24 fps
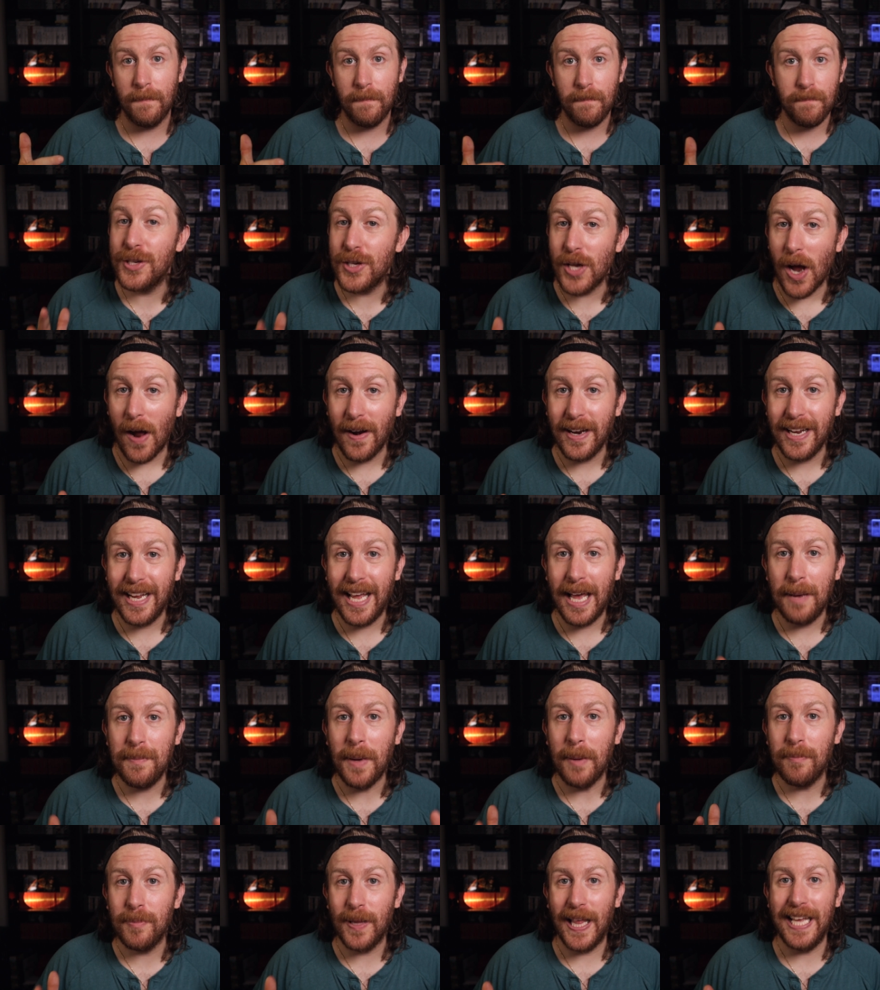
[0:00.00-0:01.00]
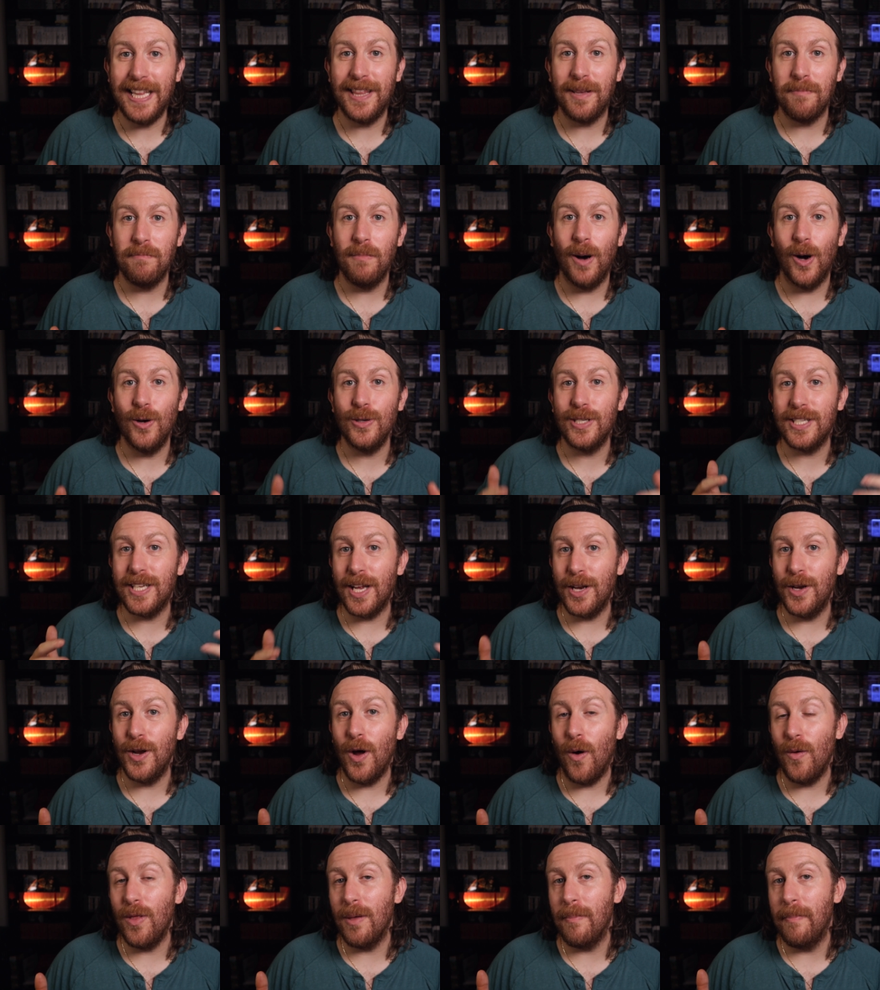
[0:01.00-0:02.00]
The Sonic game I played the most and
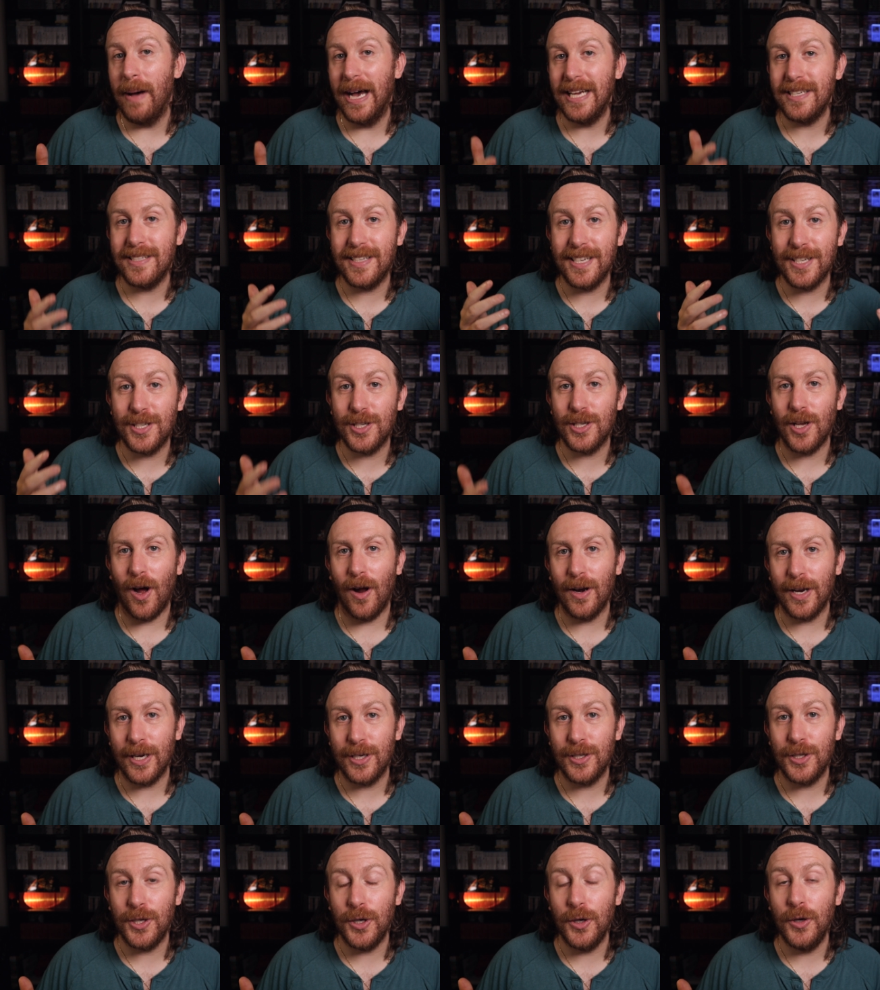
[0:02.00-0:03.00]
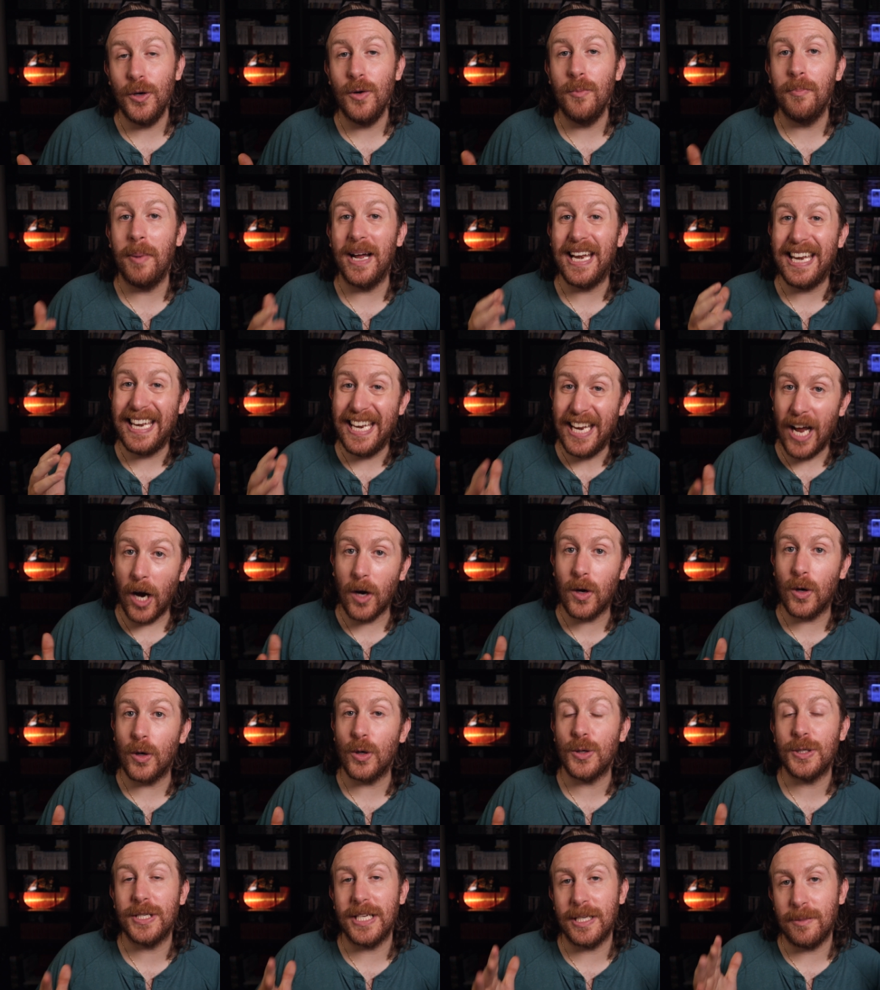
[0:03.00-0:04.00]
know the best is Sonic 2, but
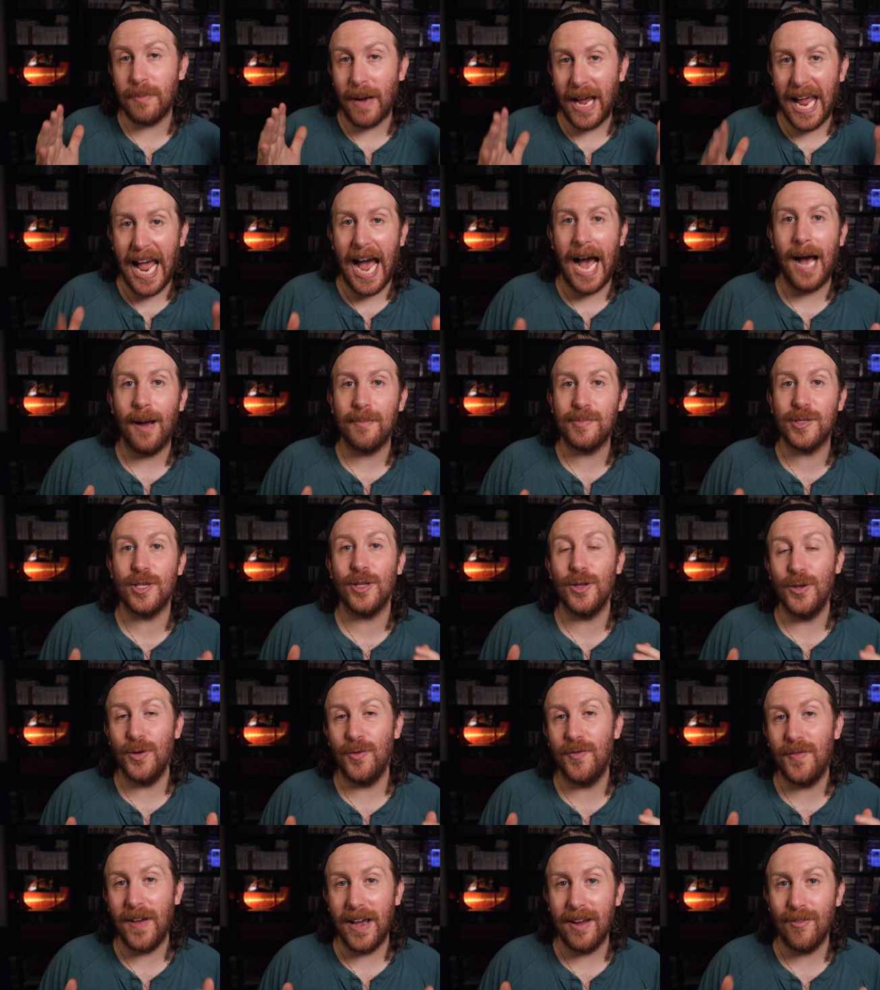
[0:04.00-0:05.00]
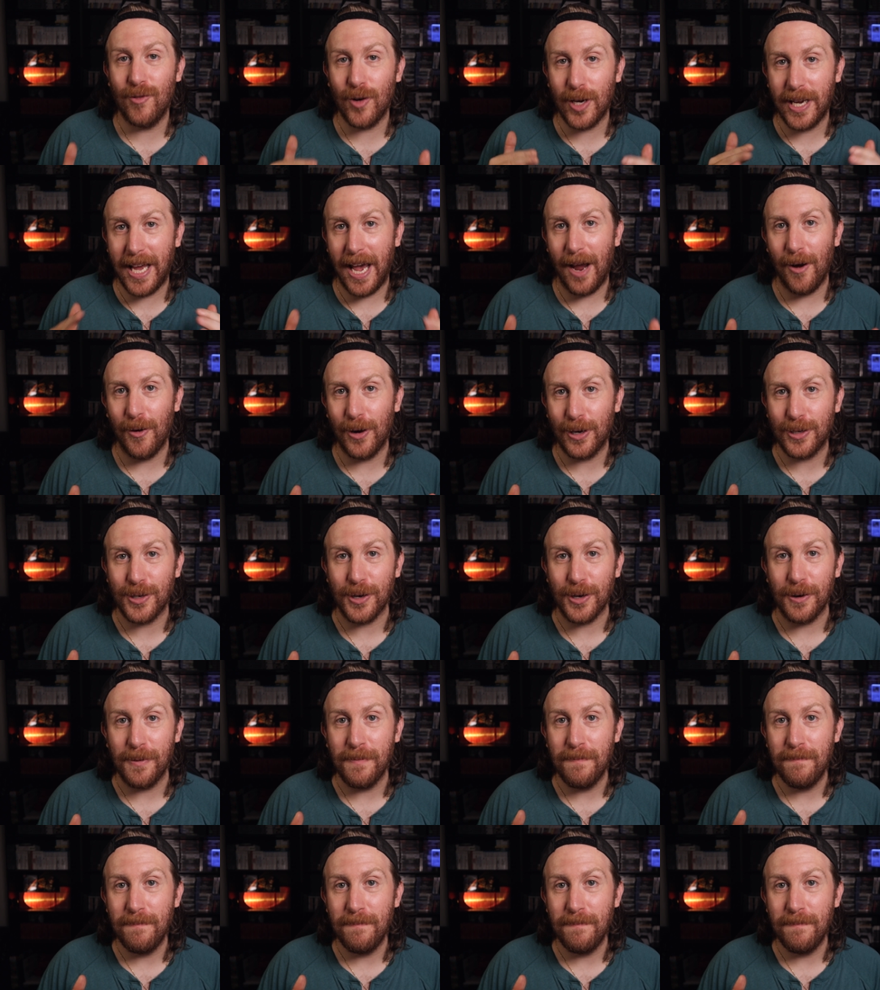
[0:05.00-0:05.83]
Knuckles is my absolute favorite character.